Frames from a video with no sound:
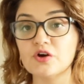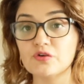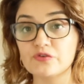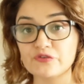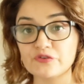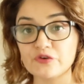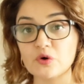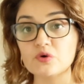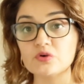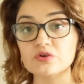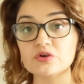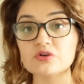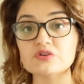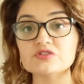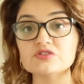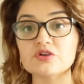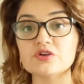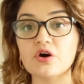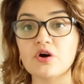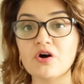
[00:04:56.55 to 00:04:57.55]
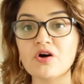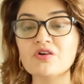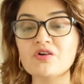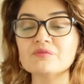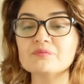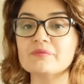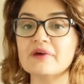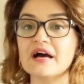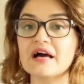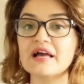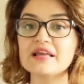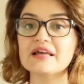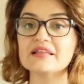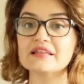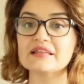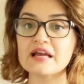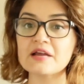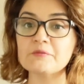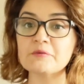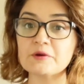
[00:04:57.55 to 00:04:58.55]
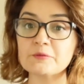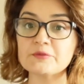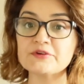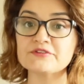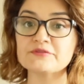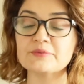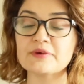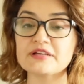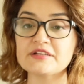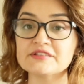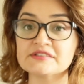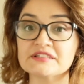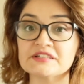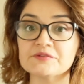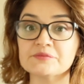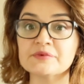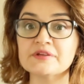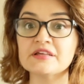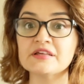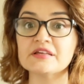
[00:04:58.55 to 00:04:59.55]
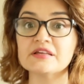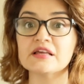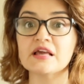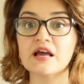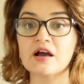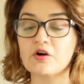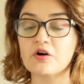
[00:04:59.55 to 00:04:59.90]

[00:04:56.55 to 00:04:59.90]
focus on my alignment with my inner being,